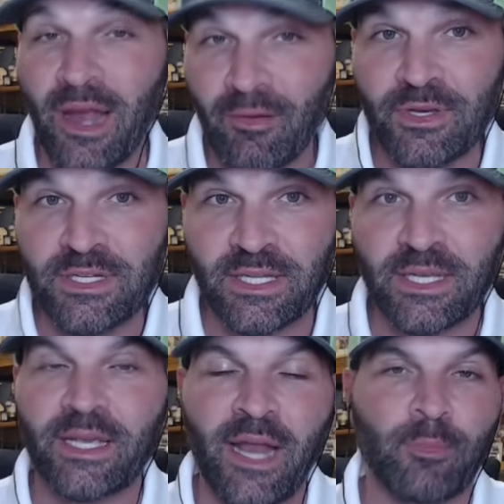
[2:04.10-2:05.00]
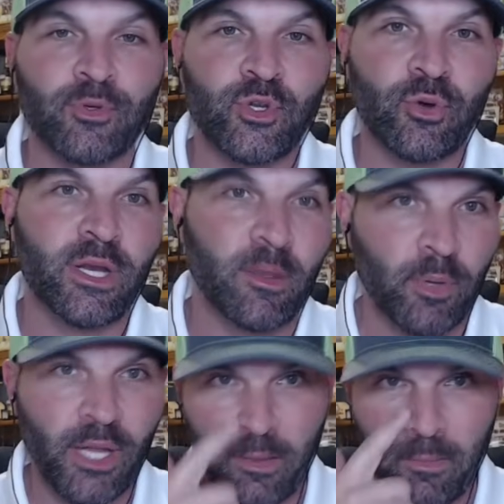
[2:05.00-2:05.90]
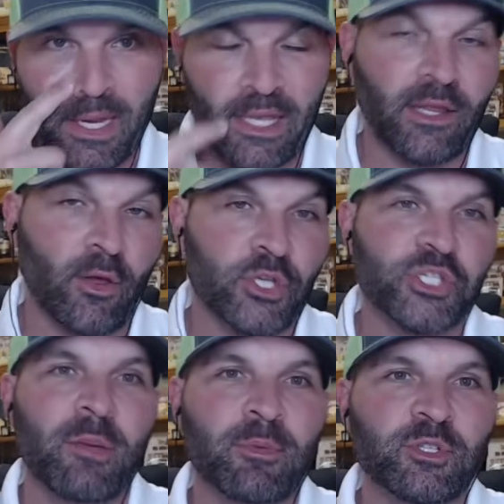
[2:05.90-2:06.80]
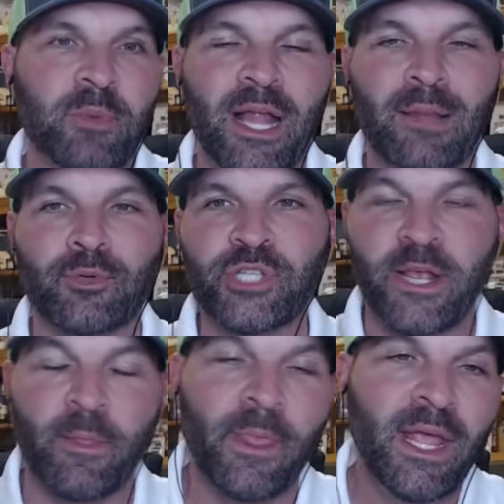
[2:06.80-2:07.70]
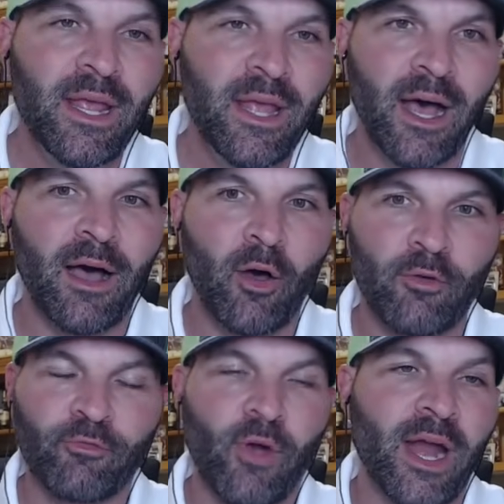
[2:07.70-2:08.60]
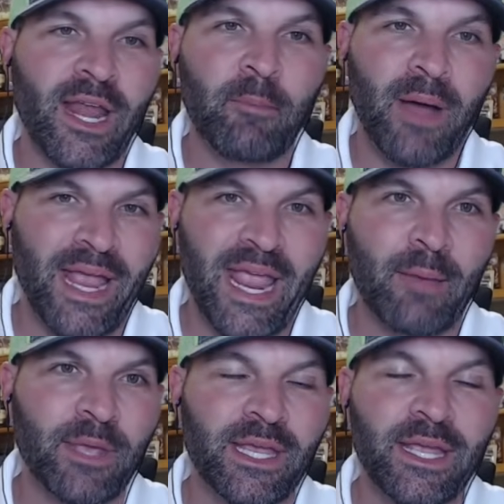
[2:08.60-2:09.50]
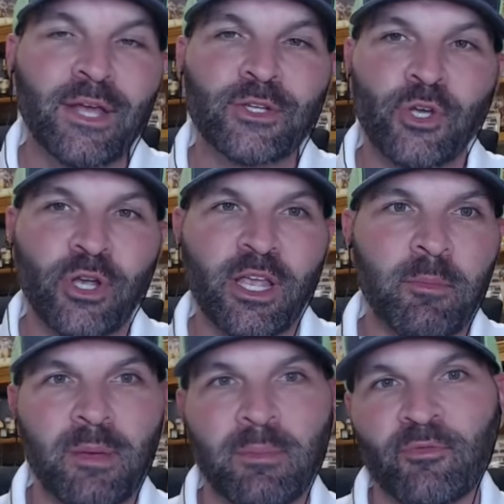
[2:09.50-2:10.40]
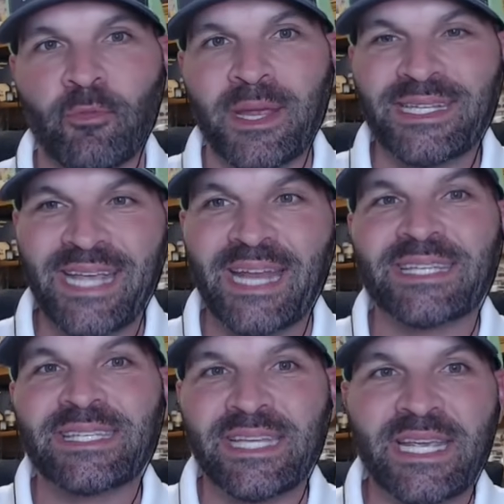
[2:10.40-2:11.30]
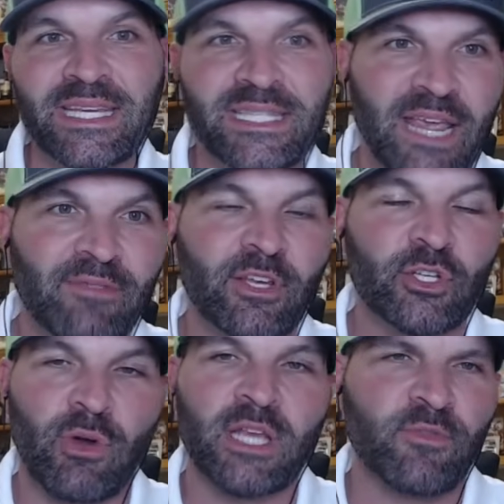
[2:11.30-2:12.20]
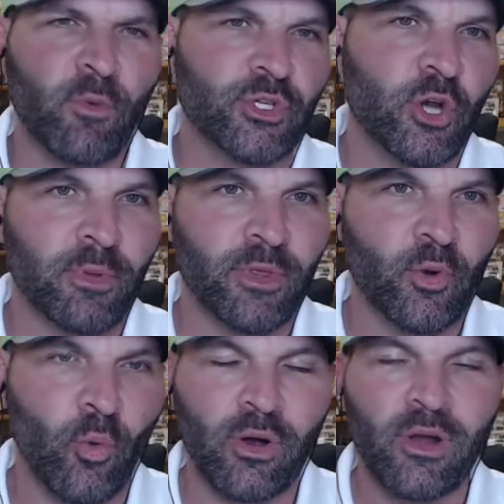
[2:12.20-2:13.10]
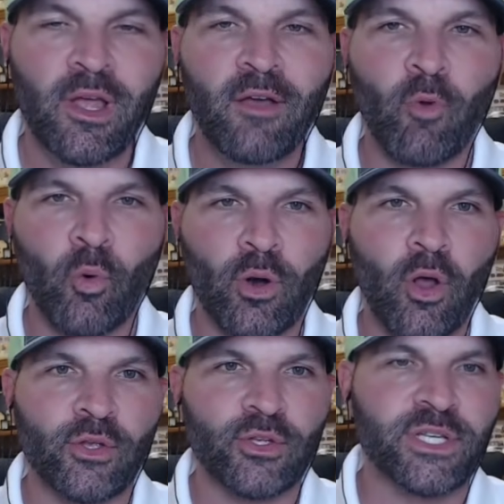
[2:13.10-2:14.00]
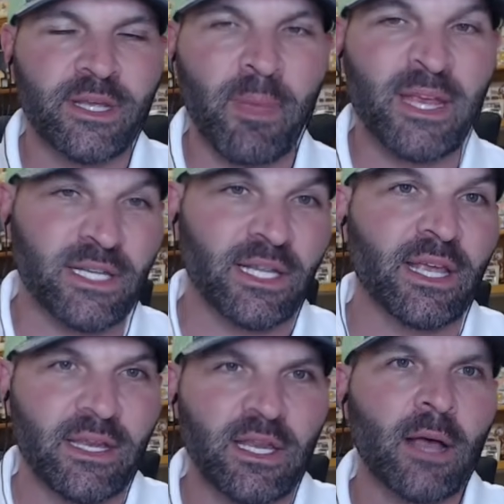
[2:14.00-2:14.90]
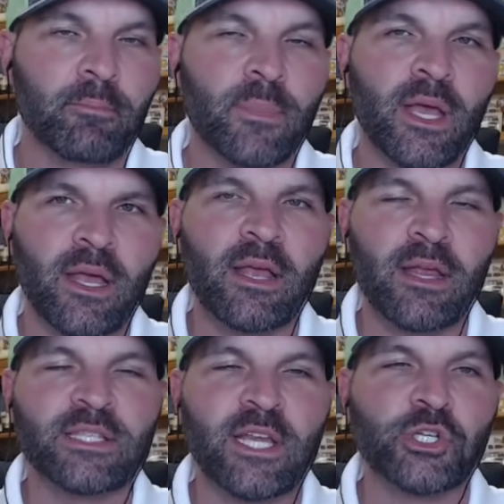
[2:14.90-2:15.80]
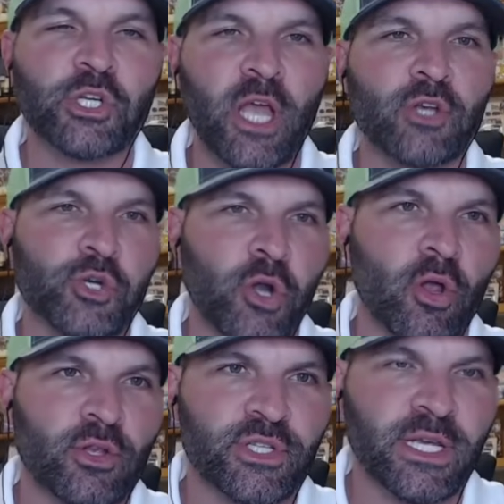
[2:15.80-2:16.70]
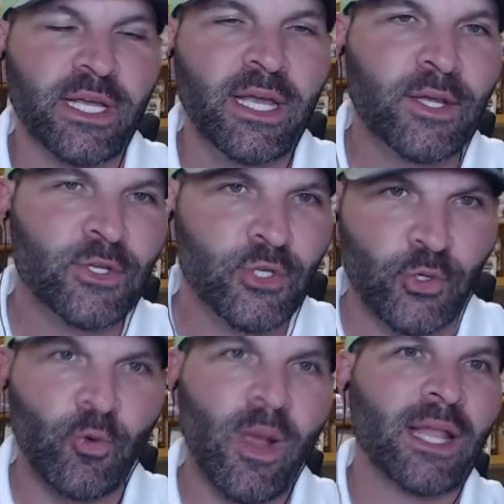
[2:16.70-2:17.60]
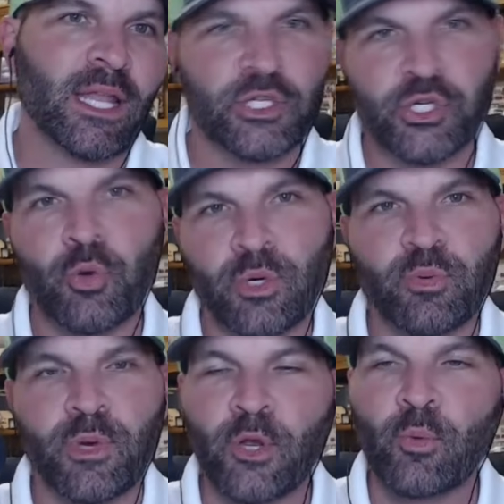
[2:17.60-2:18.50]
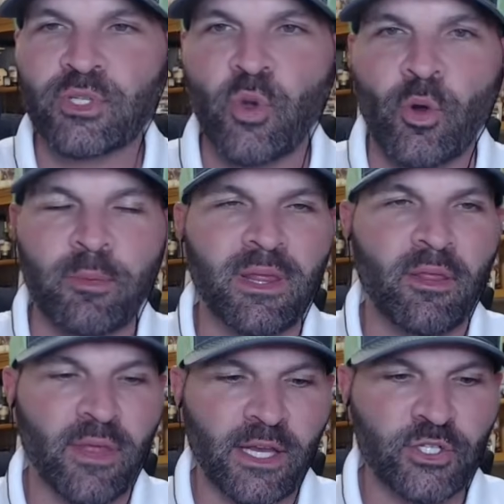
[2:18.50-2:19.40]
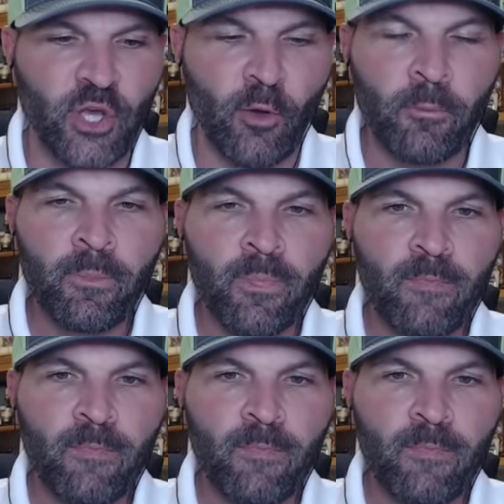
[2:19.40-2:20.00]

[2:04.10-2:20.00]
and obviously an opportunity to play immediately on a championship caliber team. On Friday, Miami took a commitment from a Tennessee safety transfer, which opened the door for Haulcy, basically essentially ushered Haulcy to LSU, which we knew was going to be the thing. So